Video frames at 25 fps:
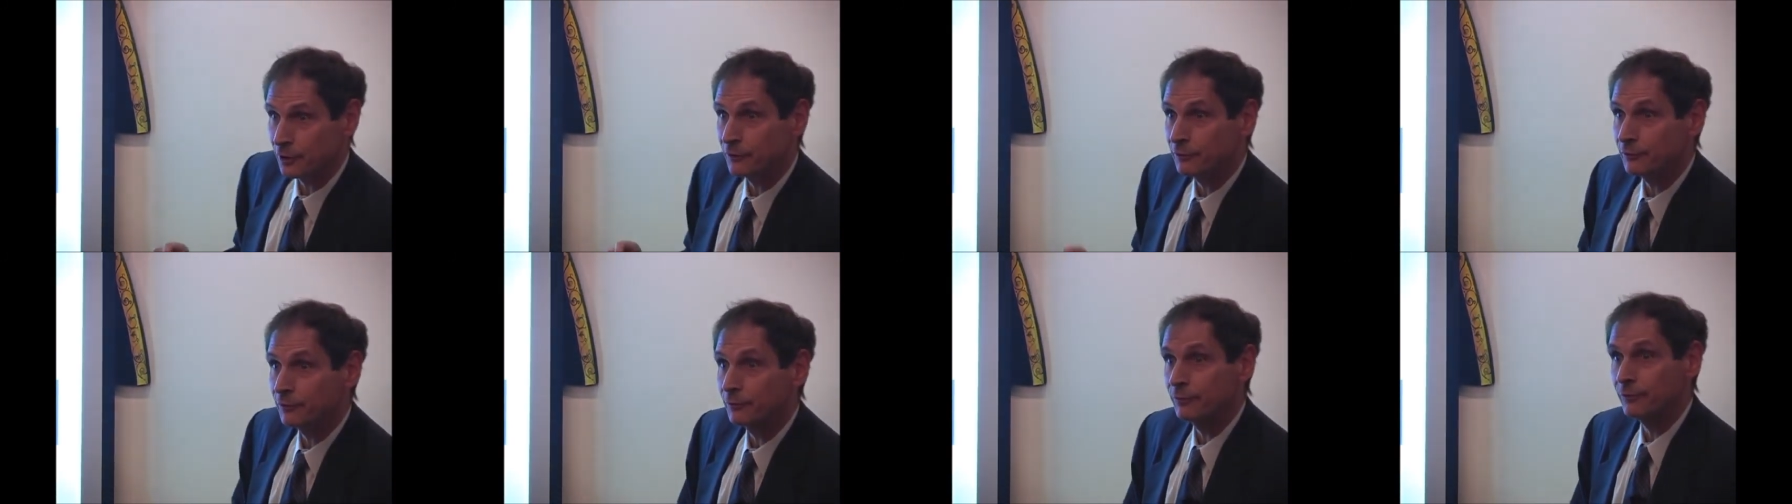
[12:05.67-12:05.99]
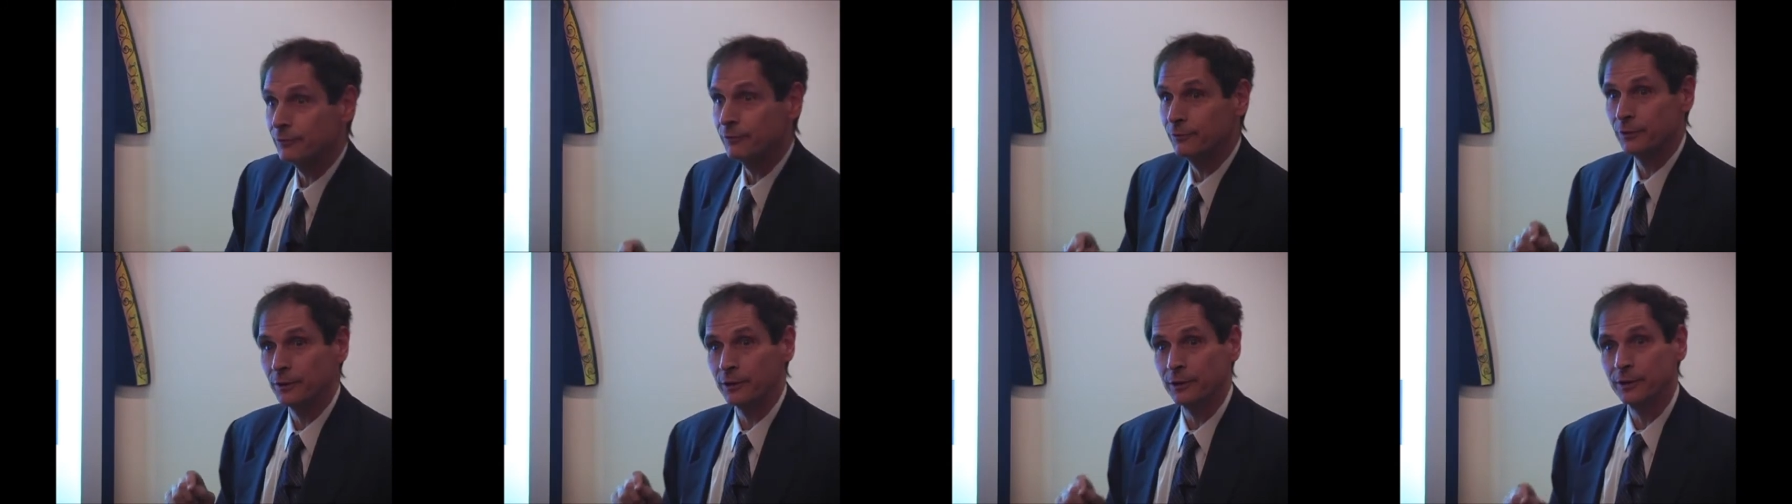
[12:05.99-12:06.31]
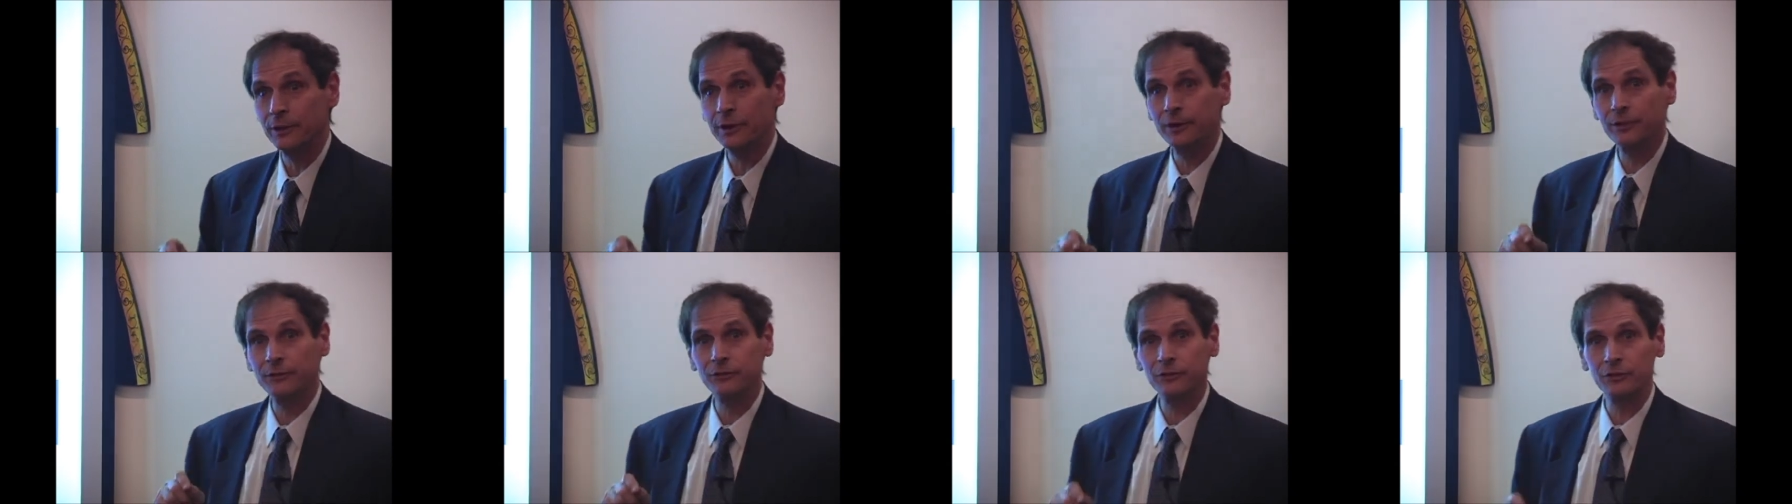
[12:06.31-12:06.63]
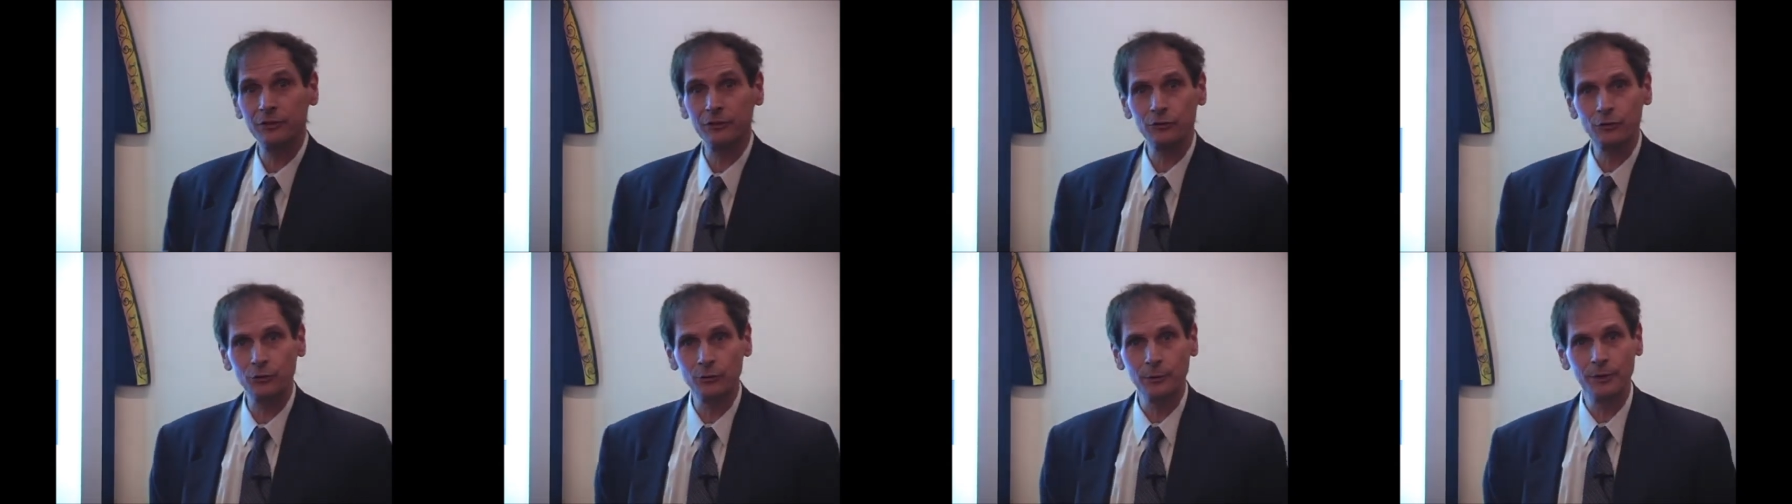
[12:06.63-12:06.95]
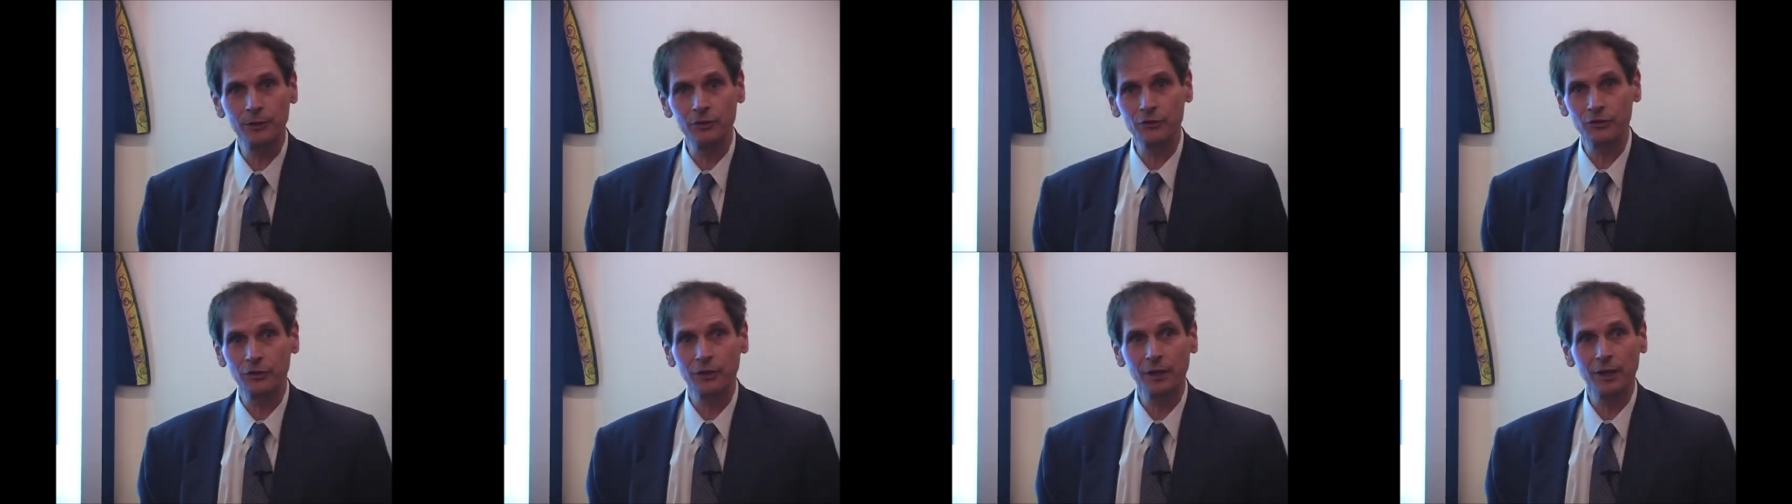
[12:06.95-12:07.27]
very
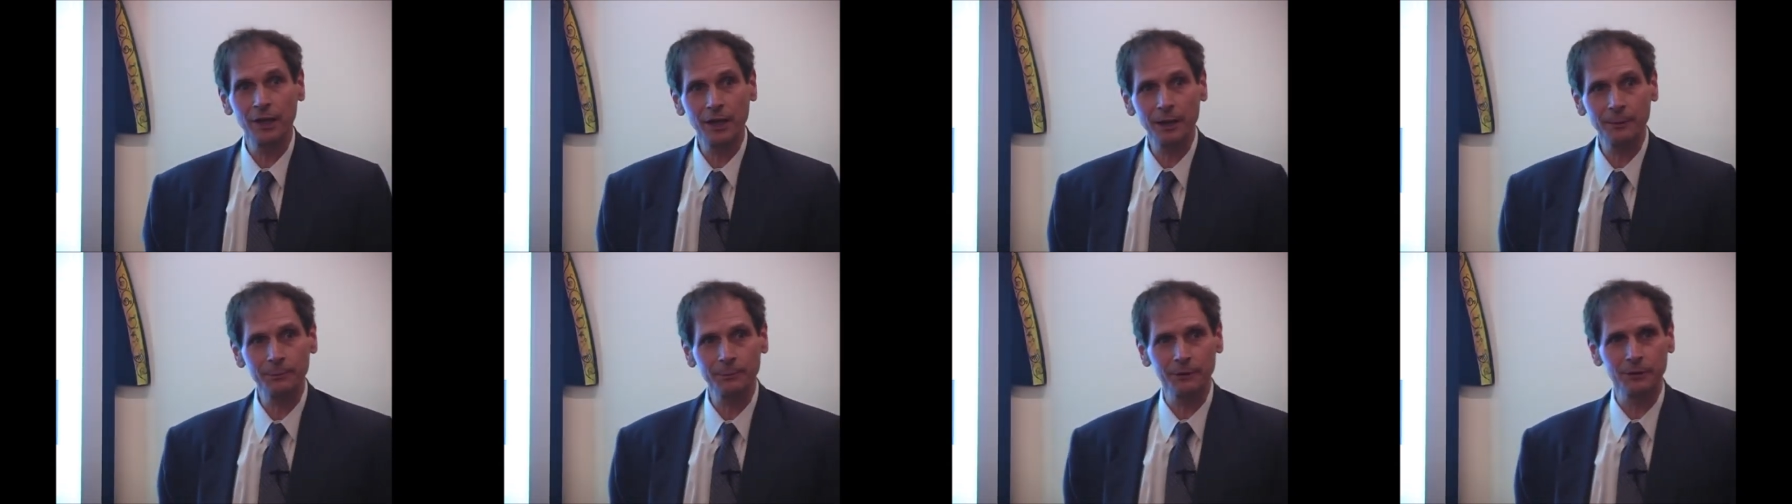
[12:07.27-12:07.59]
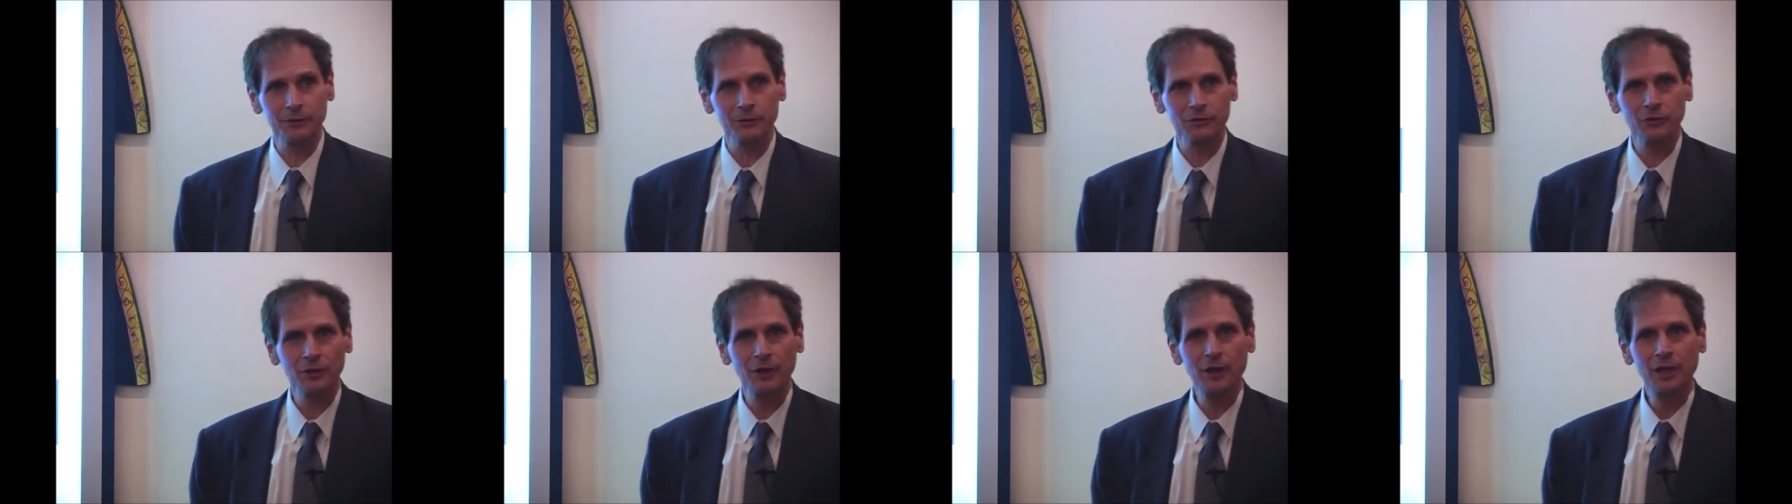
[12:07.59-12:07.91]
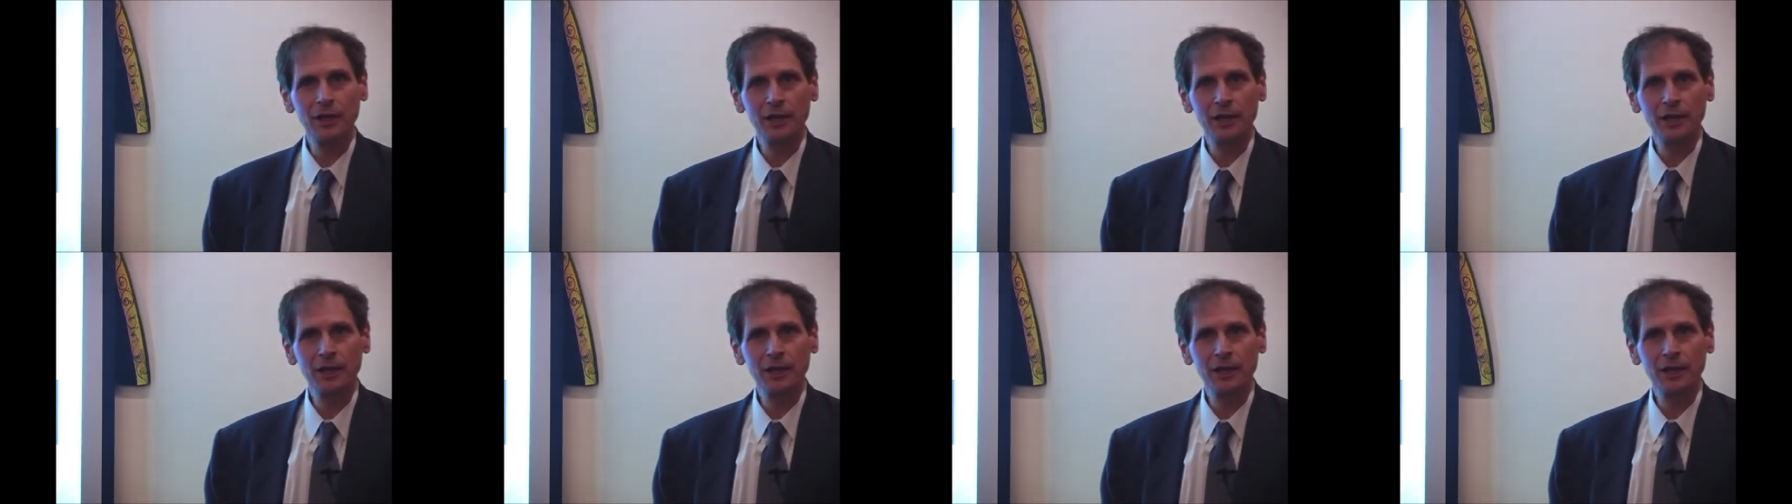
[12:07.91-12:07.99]
situation happens.